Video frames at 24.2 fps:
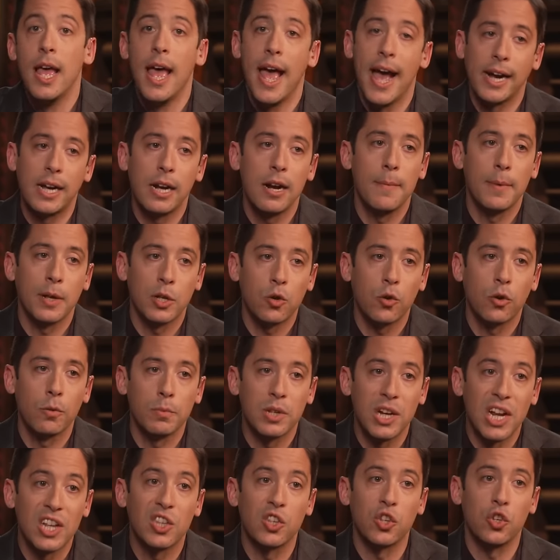Economic
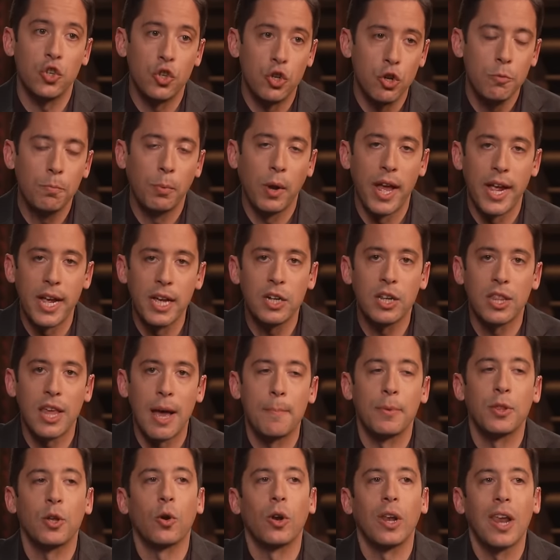circumstances do play into that,
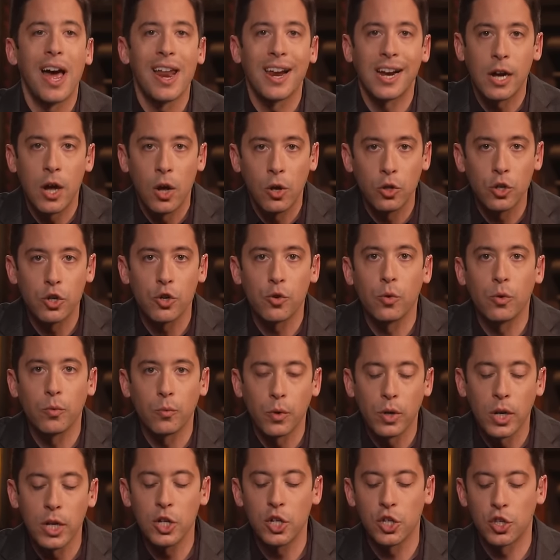but there are a lot of cultural and
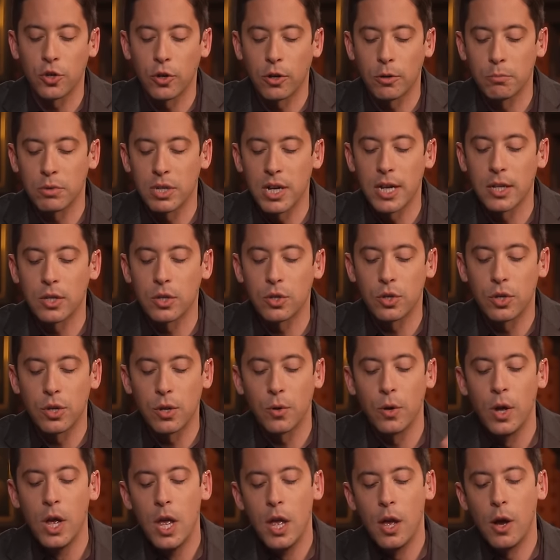religious circumstances too.